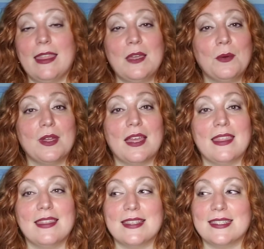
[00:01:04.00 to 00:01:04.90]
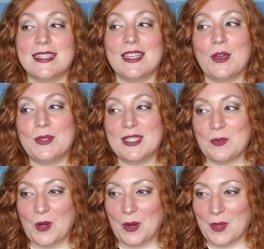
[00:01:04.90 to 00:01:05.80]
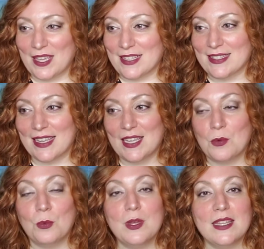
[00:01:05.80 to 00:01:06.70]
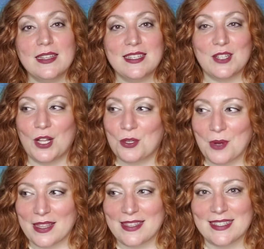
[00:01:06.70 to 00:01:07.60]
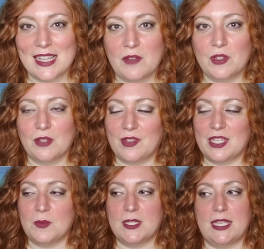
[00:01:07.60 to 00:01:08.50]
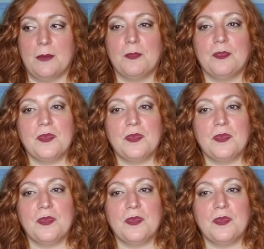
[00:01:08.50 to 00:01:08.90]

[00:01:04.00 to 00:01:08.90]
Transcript: think this is going to go somewhere because I can really tolerate this level of intimacy.